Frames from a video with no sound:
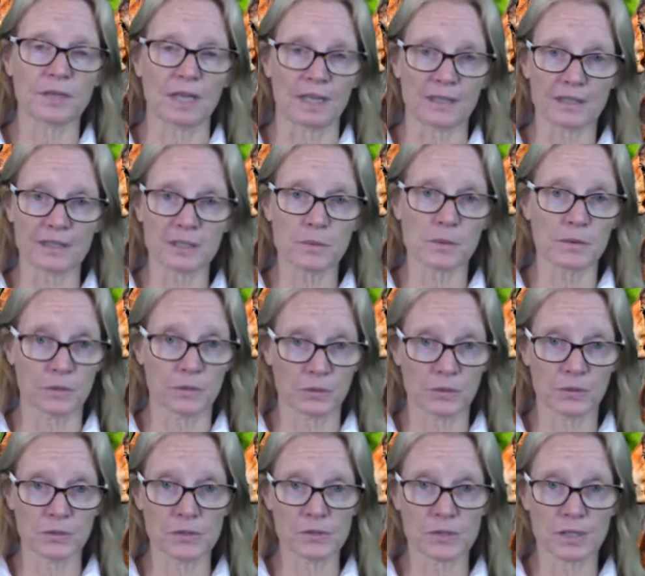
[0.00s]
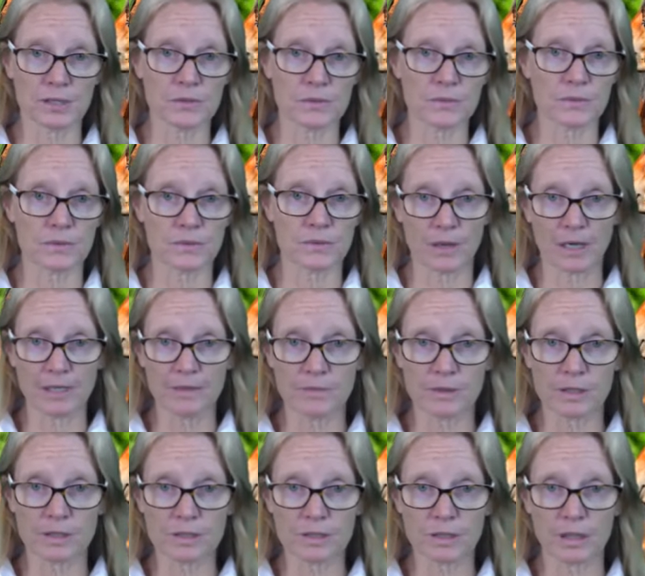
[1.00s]
And that's what the horse does with rein
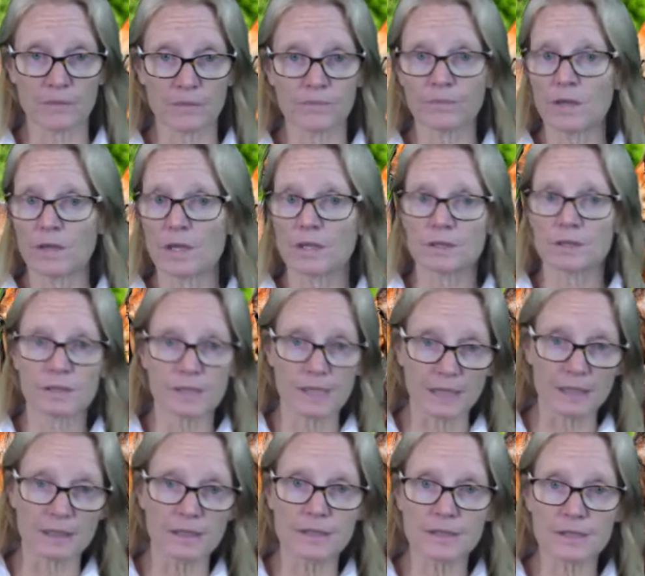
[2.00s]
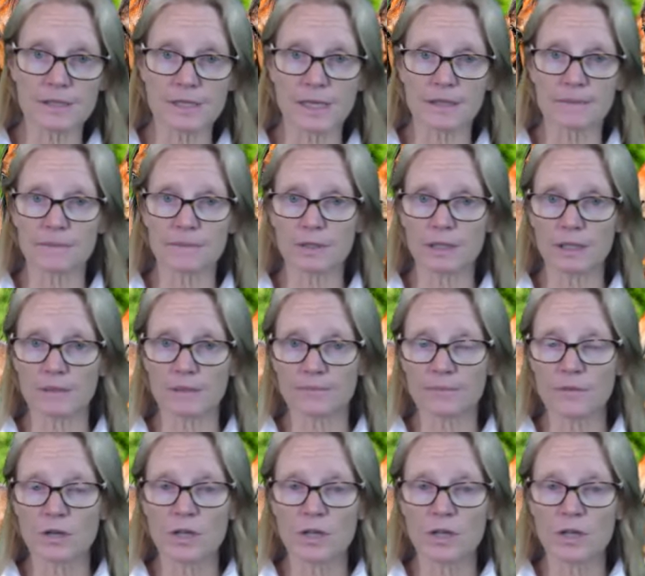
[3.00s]
pressure. Exactly the same thing.